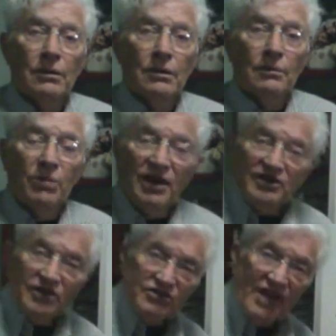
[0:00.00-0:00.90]
but it
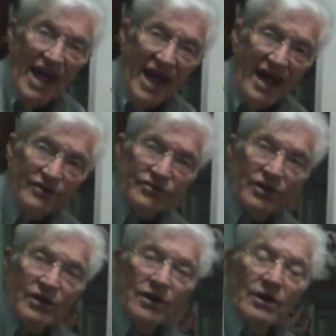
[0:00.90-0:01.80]
just has
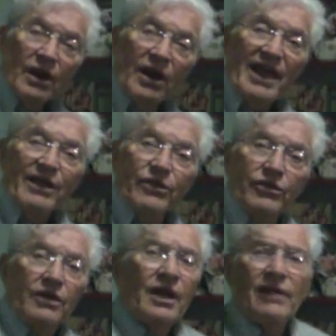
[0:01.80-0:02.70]
length.
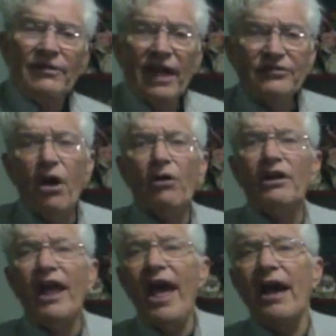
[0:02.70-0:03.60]
That's all it
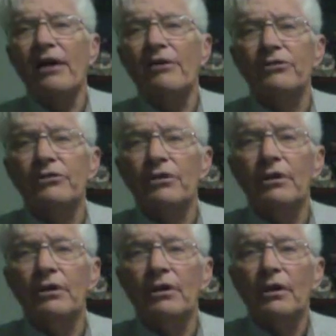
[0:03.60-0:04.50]
has.
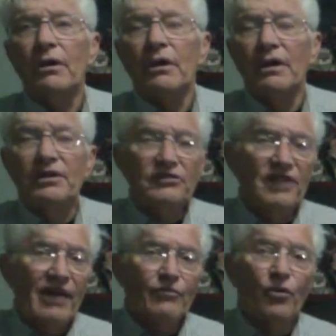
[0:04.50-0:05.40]
It doesn't
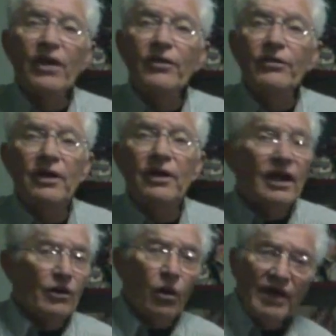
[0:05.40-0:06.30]
have width. It
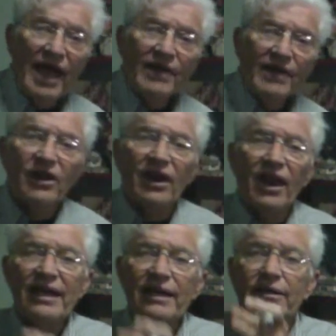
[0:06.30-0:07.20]
only has
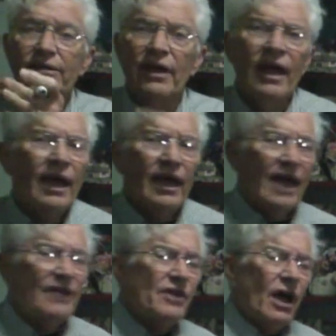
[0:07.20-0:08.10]
length. And
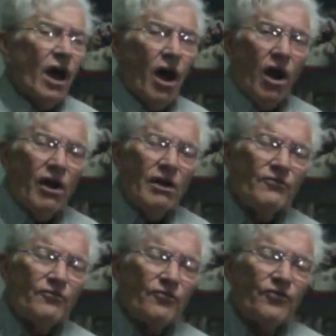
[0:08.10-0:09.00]
that's hard
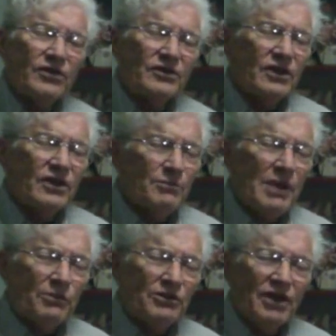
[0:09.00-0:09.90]
for
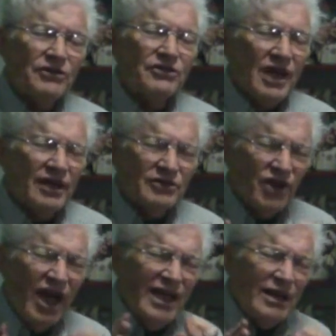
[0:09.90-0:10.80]
people to understand.
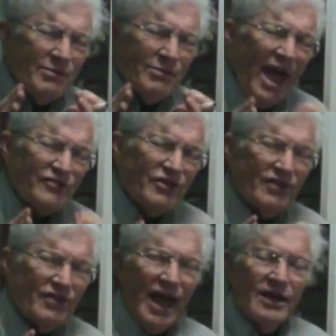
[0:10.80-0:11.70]
Try and imagine
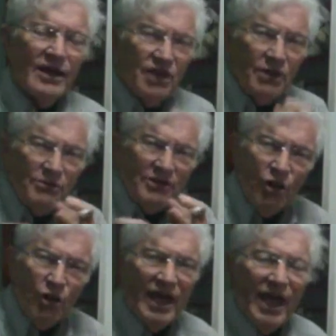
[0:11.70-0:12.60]
that. Something that
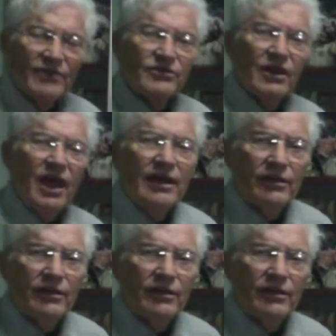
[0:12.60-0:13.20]
only has length.